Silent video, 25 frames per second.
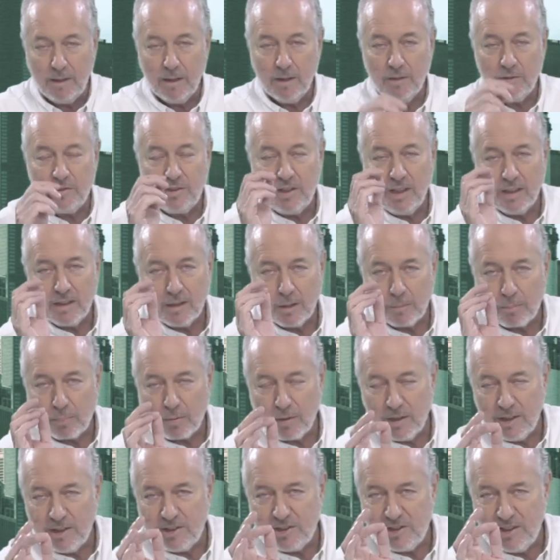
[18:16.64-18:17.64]
She'll
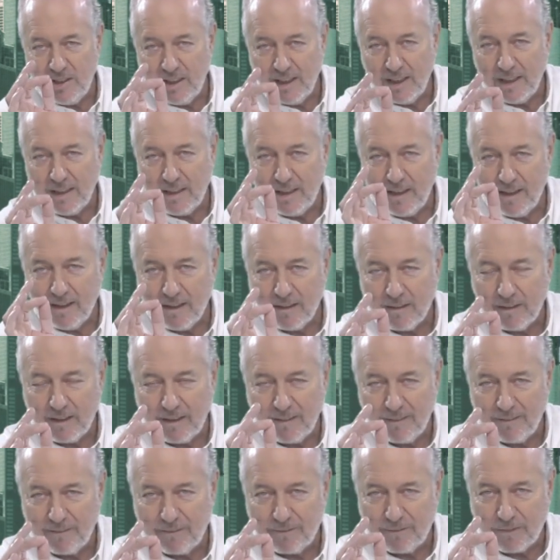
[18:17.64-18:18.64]
appreciate
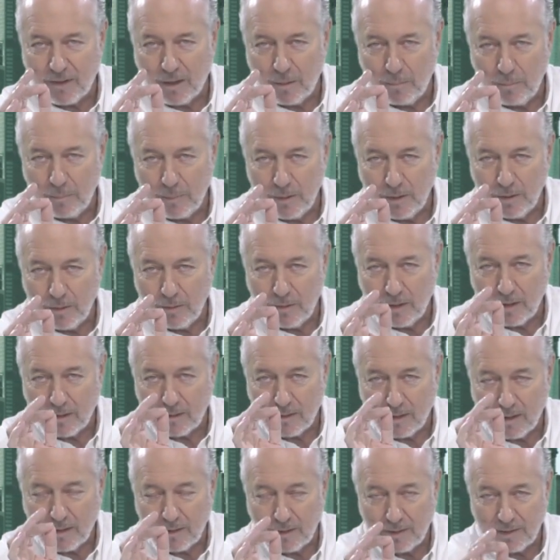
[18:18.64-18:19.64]
hearing from you.
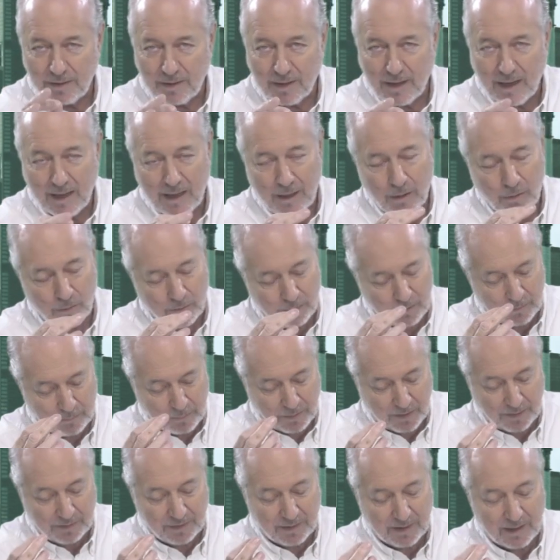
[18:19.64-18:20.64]
Agradecerá o
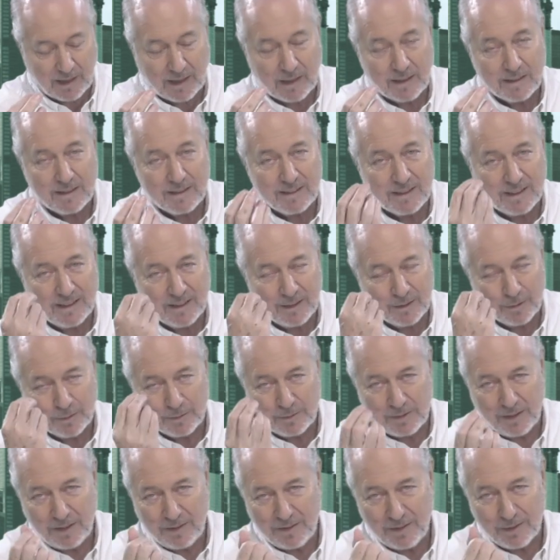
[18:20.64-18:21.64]
apreciará tener
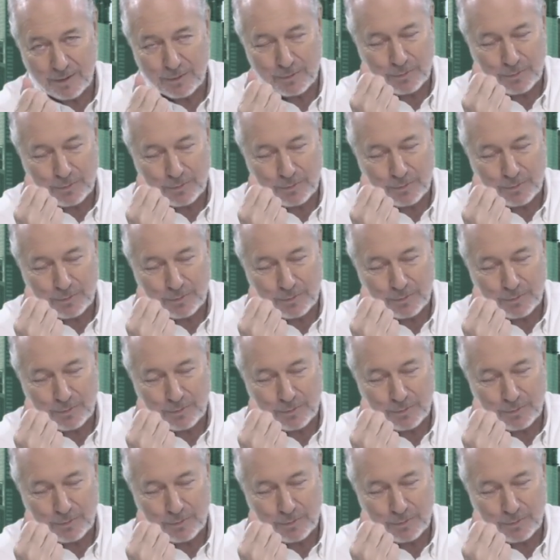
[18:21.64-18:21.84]
noticias